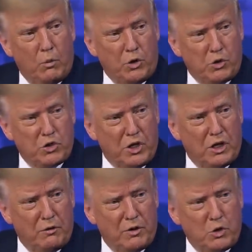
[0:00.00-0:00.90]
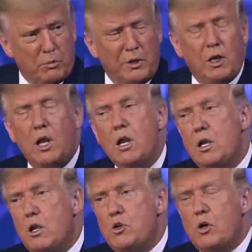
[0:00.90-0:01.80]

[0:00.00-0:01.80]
You're trying to strike down money. the whole no,